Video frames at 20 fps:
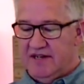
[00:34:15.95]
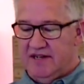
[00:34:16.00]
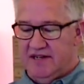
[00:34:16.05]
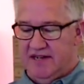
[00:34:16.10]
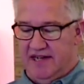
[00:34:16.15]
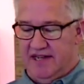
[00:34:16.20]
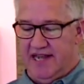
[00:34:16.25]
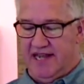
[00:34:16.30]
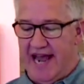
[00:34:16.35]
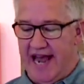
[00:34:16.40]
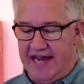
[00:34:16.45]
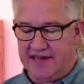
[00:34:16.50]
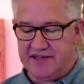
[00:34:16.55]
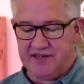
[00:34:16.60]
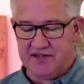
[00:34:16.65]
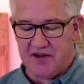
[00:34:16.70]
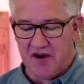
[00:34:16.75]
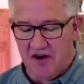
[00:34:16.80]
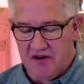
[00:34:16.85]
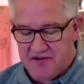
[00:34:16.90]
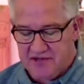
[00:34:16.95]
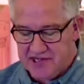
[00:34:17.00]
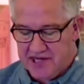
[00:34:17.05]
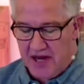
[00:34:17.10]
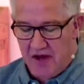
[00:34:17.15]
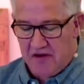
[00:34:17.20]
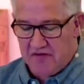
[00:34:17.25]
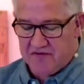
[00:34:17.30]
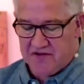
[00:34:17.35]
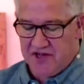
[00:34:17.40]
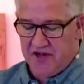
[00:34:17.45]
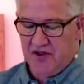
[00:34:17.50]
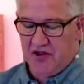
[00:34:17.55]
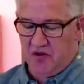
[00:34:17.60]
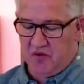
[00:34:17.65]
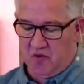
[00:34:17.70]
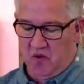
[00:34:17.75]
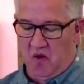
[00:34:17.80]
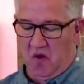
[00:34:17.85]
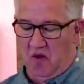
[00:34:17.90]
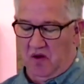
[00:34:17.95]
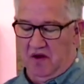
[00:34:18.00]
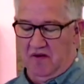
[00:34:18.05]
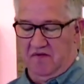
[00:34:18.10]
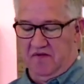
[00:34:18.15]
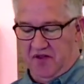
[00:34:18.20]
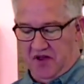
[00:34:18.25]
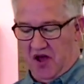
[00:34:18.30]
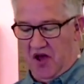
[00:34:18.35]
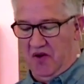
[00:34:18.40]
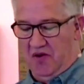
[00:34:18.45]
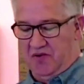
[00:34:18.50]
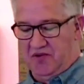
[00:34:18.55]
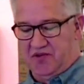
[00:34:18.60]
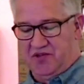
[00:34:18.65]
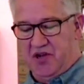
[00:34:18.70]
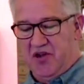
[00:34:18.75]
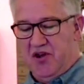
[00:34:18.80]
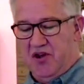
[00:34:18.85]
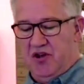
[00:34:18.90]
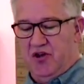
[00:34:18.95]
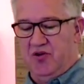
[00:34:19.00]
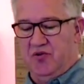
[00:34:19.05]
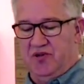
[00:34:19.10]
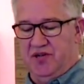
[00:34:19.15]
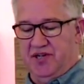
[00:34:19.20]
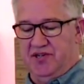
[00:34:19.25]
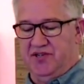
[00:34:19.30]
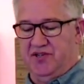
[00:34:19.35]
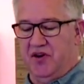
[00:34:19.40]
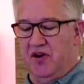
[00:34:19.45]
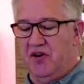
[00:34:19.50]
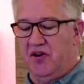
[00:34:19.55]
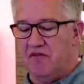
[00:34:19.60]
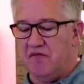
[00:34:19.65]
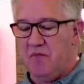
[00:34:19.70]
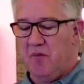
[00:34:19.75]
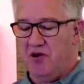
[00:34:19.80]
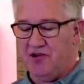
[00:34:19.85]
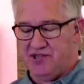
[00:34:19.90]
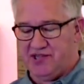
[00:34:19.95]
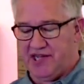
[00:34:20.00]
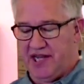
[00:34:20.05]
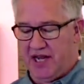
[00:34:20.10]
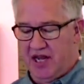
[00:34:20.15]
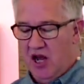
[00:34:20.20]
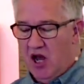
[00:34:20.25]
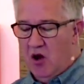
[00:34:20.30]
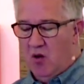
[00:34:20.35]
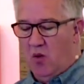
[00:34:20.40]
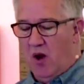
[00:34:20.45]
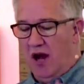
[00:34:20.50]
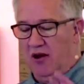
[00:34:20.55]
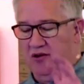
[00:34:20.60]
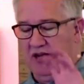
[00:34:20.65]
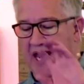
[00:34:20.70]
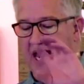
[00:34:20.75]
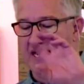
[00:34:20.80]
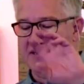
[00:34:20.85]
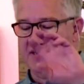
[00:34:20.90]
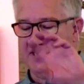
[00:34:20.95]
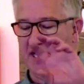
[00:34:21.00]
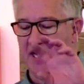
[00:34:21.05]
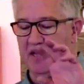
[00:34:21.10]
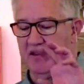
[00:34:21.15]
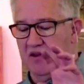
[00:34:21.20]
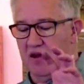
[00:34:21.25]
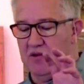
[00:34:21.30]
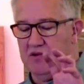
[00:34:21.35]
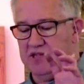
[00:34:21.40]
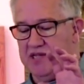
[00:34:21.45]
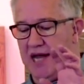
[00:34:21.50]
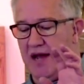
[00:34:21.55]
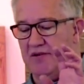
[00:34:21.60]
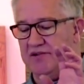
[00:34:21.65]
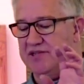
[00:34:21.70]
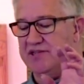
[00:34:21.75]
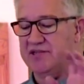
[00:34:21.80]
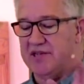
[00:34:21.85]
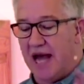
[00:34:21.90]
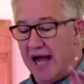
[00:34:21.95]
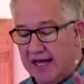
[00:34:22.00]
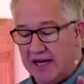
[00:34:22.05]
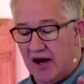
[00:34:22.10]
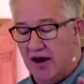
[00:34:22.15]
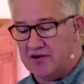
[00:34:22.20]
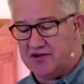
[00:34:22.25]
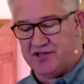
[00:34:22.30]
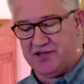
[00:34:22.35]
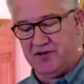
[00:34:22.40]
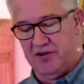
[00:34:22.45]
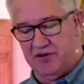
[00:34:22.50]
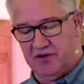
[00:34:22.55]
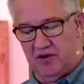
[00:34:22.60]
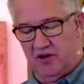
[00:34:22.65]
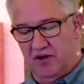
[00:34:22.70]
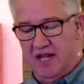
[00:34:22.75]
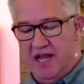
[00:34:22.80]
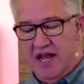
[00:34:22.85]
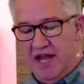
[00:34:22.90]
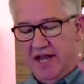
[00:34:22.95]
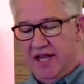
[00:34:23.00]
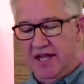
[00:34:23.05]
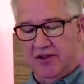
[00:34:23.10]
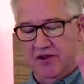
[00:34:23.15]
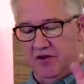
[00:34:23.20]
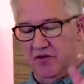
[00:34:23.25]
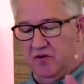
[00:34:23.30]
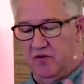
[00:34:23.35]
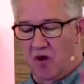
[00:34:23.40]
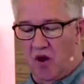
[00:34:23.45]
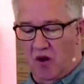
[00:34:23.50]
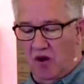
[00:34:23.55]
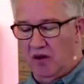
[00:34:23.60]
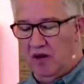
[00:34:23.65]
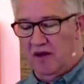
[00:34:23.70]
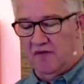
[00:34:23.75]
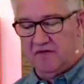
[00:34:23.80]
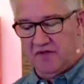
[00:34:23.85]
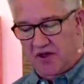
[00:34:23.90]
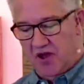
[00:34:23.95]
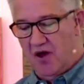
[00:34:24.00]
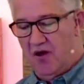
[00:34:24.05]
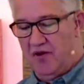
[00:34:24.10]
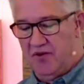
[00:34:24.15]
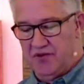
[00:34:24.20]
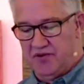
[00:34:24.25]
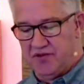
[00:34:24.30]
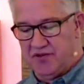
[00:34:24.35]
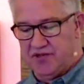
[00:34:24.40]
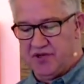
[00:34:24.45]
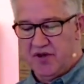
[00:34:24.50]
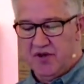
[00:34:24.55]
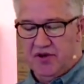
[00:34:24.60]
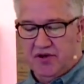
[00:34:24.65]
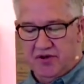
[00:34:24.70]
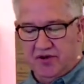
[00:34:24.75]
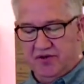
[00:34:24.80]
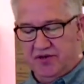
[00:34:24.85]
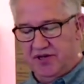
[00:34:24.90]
to cast ourselves in the role of those who deserve mercy while casting those outside our circle in the role of those who